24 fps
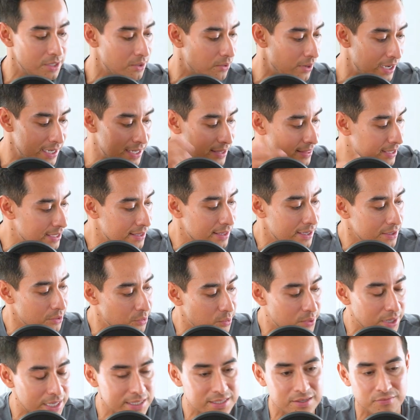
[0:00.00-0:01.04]
you know, anything that
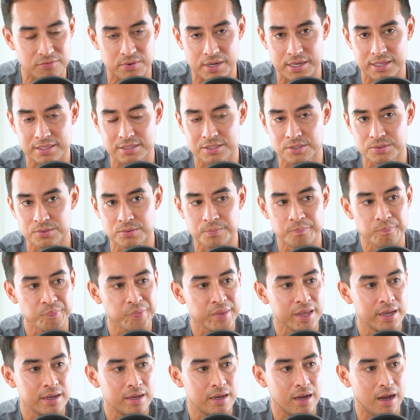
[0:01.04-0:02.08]
you guys have ran into,
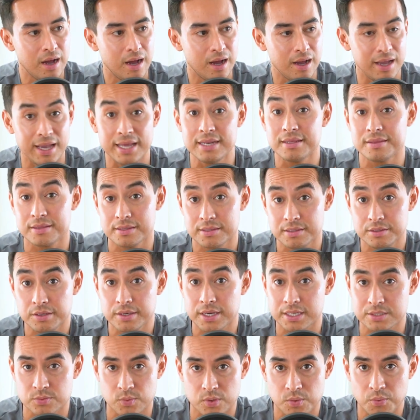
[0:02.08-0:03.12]
anything that you
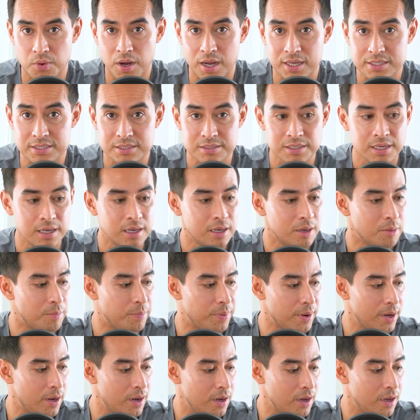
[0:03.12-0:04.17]
guys want to watch.
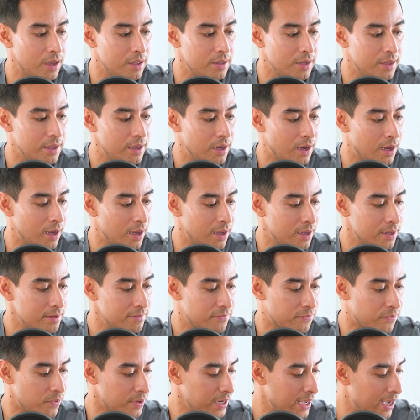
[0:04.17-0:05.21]
But
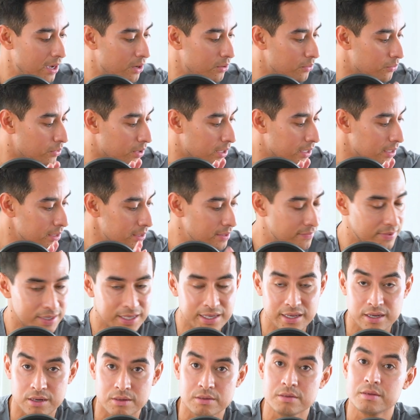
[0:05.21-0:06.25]
for now, we're going to leave it
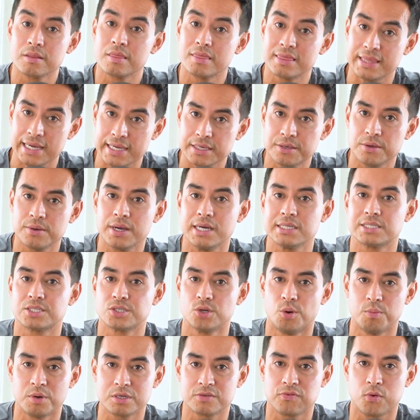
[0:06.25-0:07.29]
here. Thank you guys
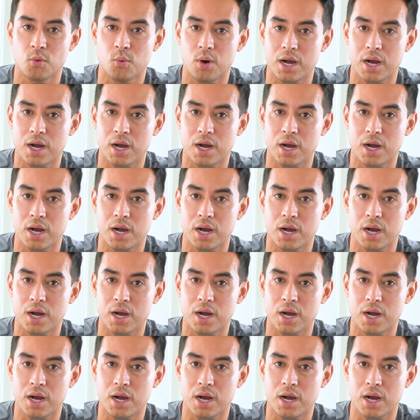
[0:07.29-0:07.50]
so much for